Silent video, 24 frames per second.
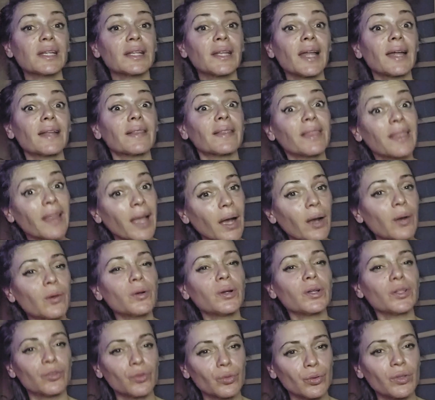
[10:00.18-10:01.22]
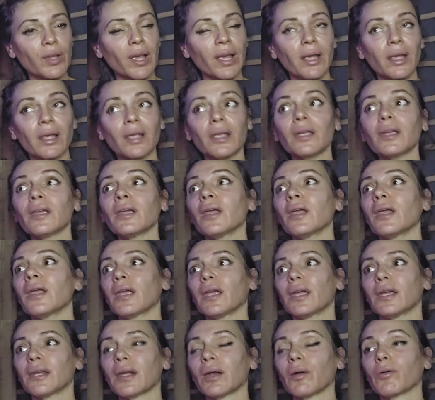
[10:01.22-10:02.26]
that now and today
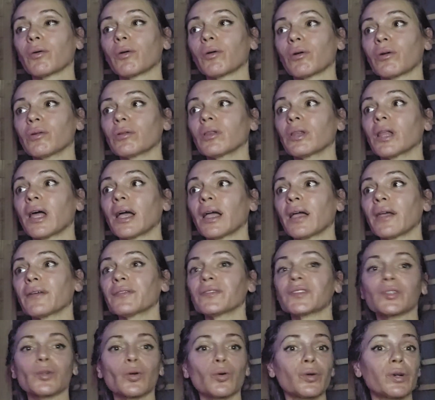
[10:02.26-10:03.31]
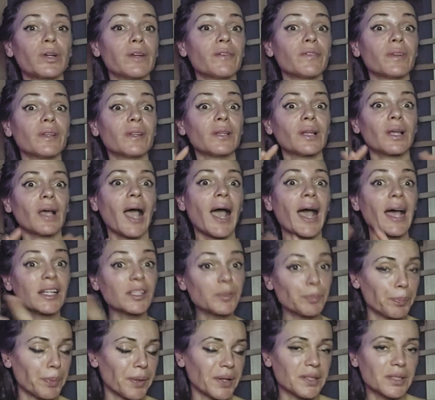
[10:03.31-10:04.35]
in our own lives, or even
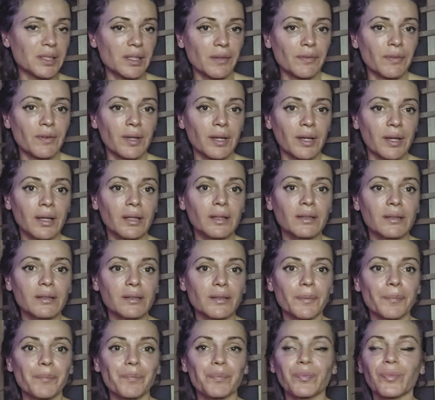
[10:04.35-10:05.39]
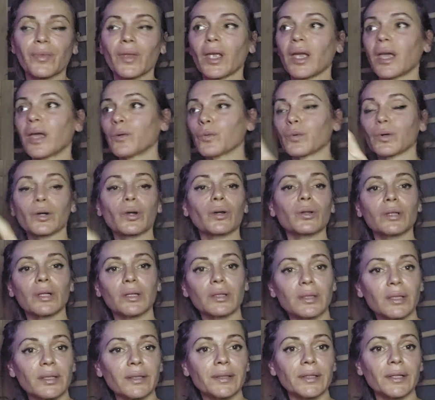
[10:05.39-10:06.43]
aspects of it, and we're going to
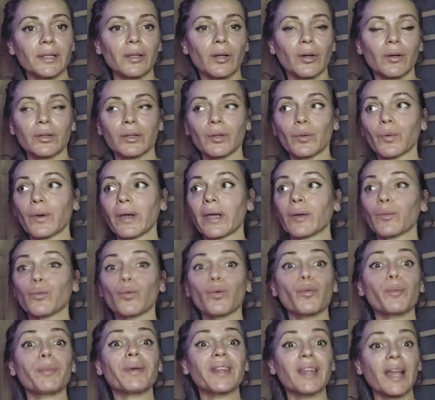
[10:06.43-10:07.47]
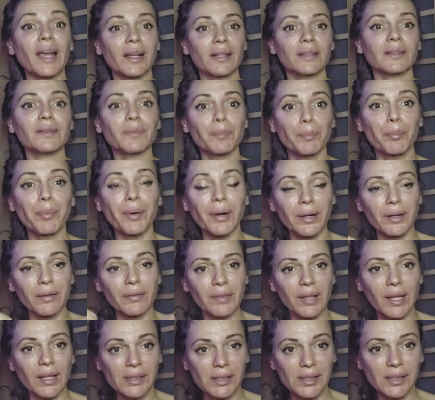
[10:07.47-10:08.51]
learn along the way, and we'll be that part of
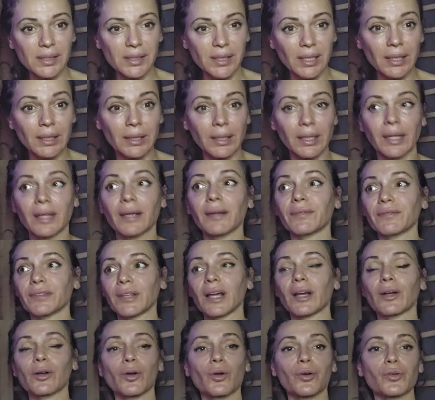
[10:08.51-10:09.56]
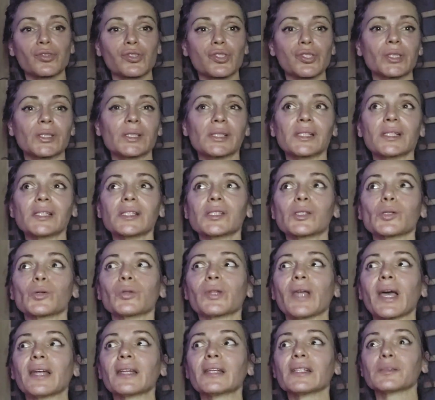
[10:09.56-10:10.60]
that seedling of that consciousness. So
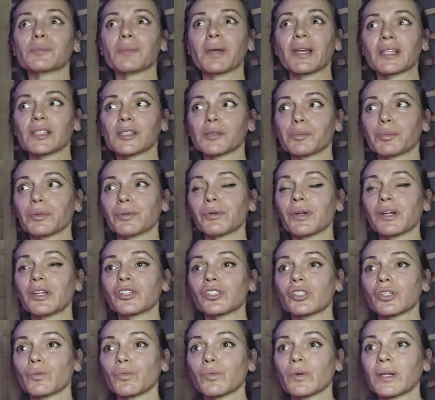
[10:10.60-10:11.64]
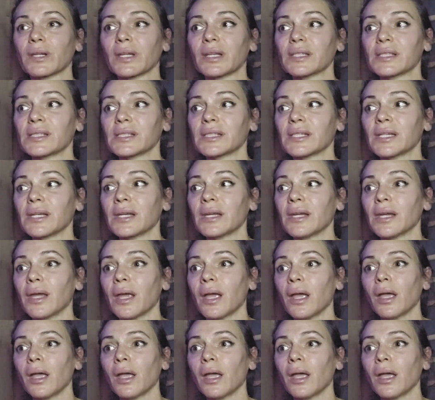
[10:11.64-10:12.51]
that is my inspiration when I see